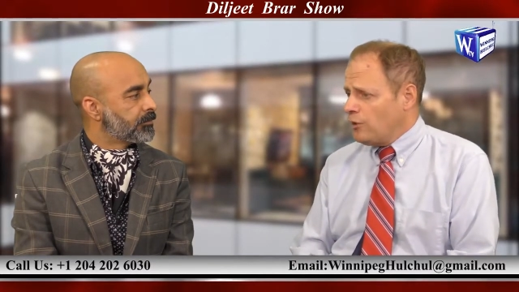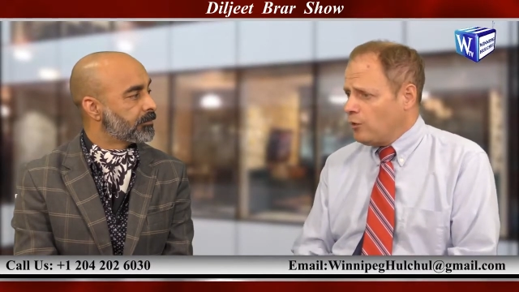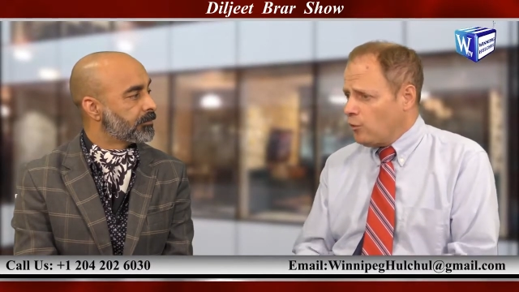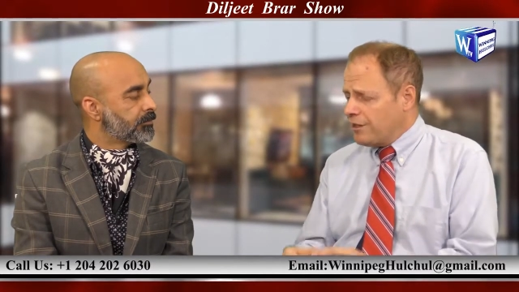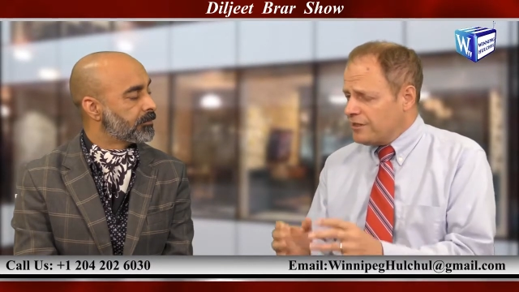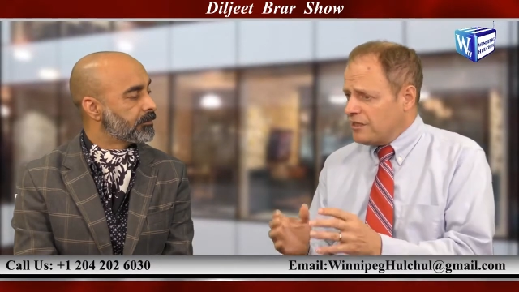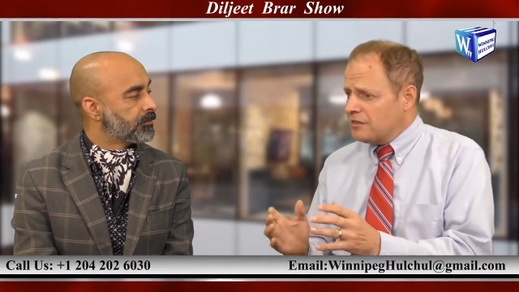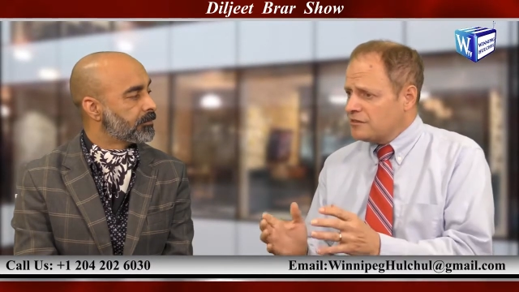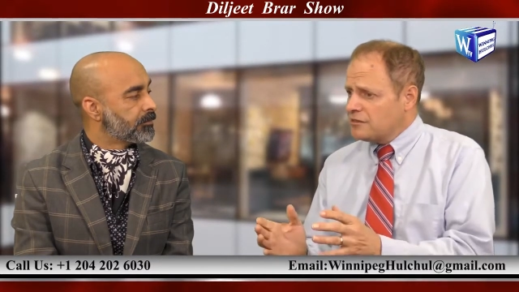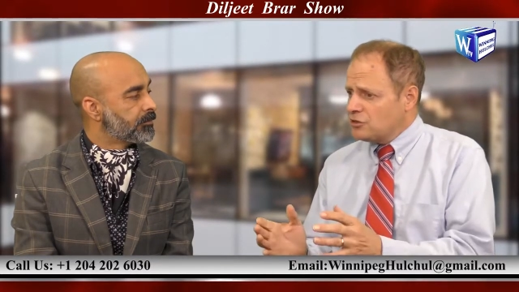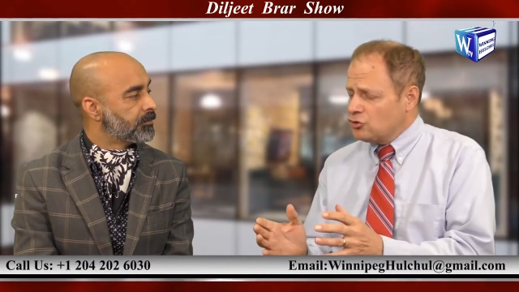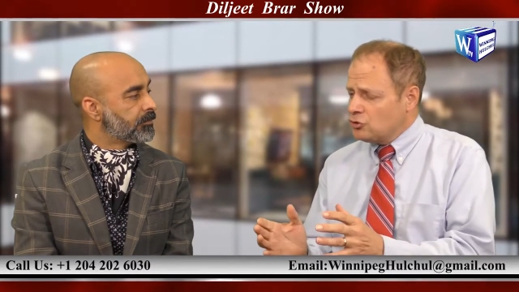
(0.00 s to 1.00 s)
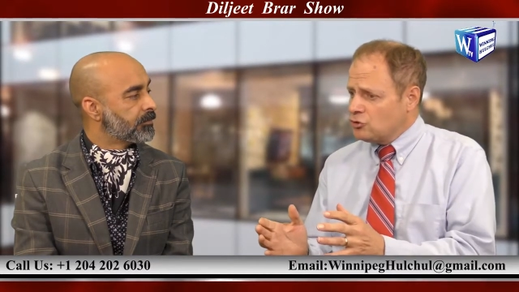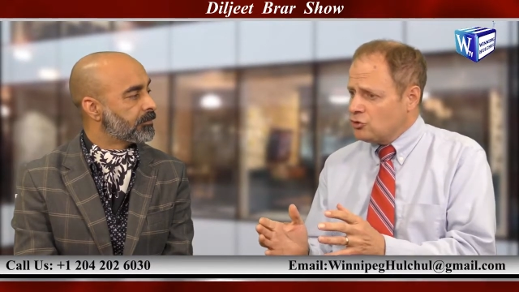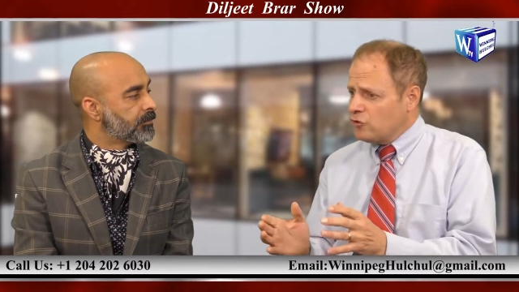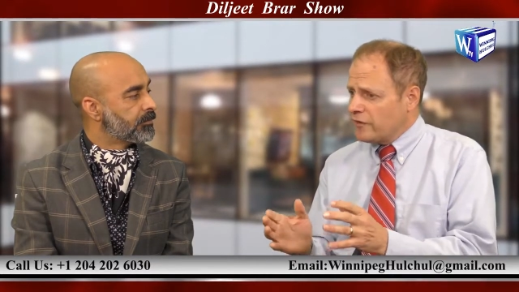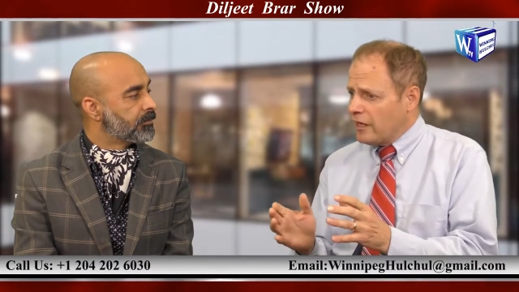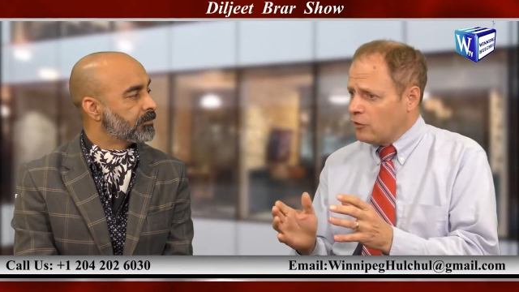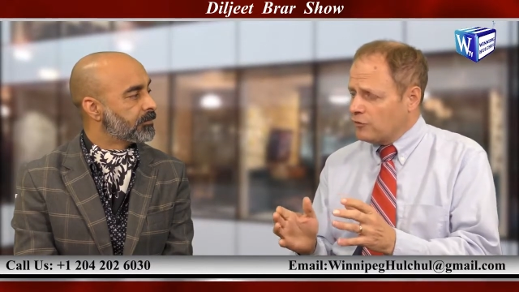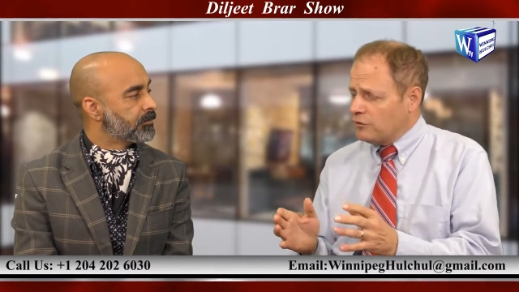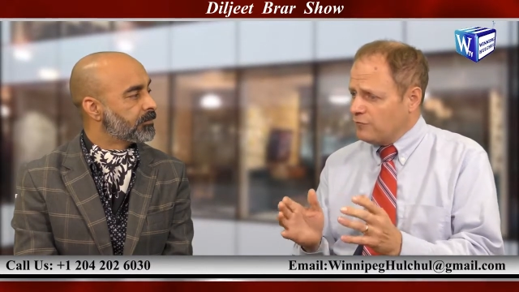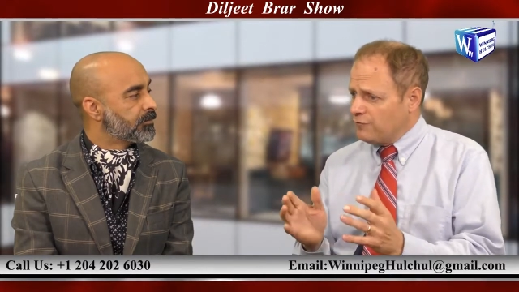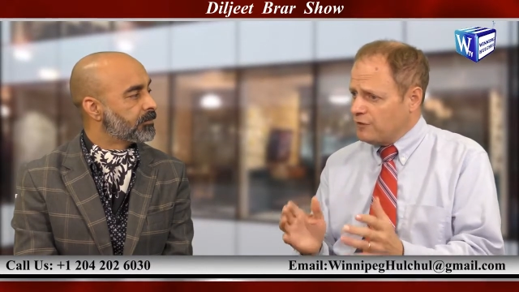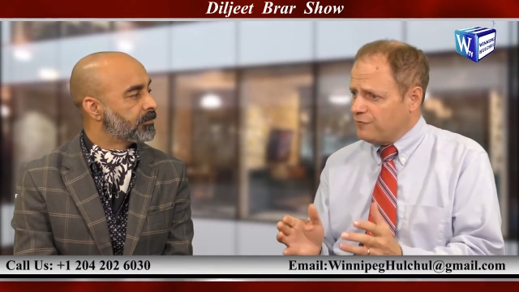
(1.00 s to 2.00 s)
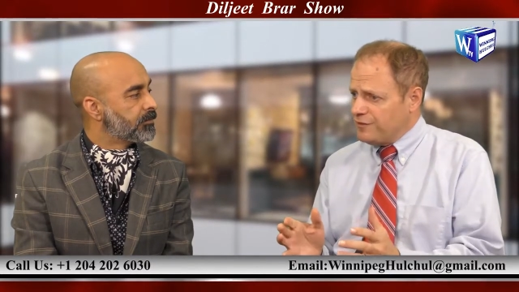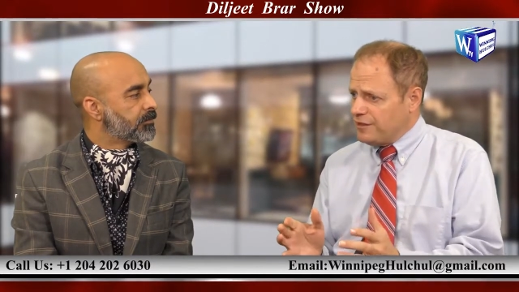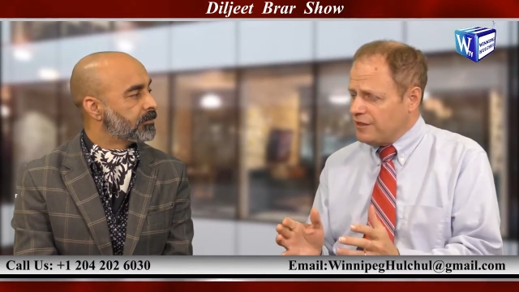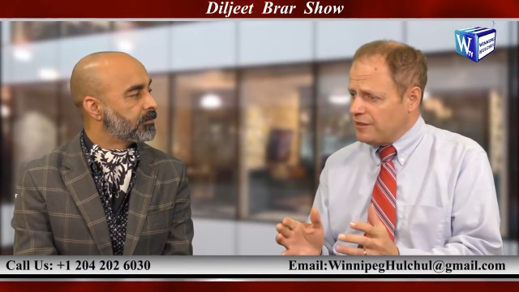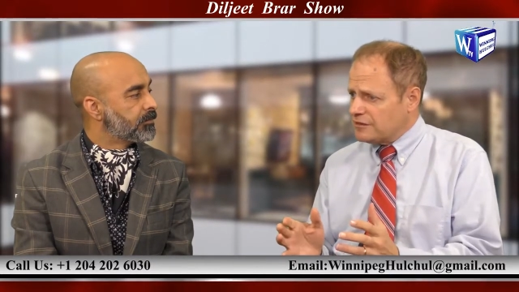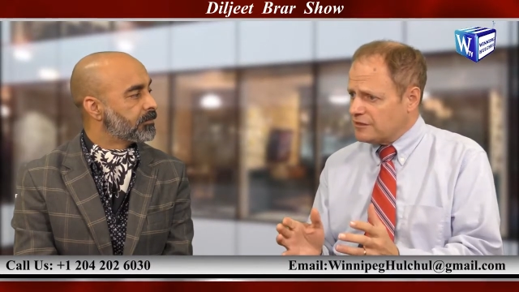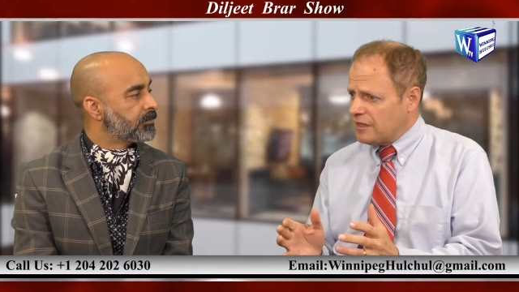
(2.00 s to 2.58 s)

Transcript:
Speaker 1: we went into 2015